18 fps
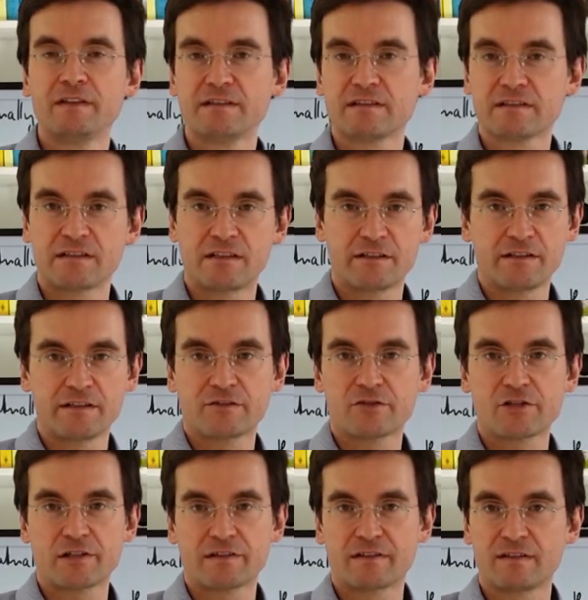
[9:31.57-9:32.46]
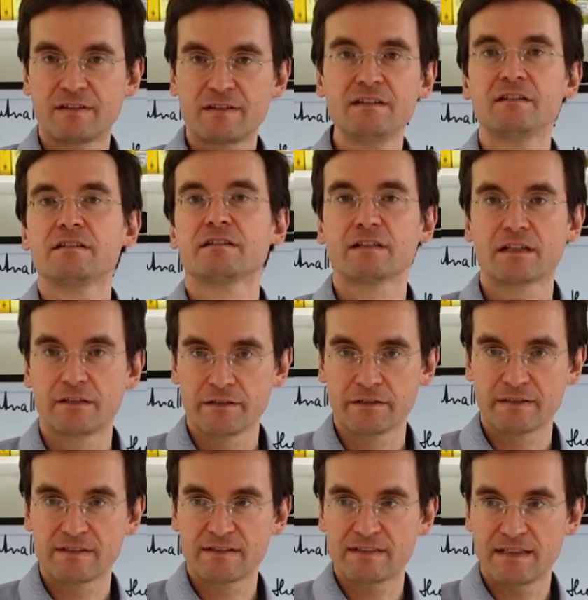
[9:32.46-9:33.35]
star is just C star
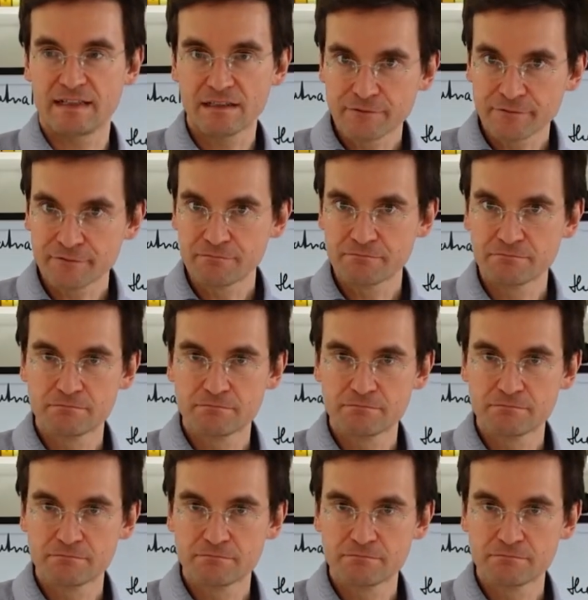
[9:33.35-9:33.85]
itself.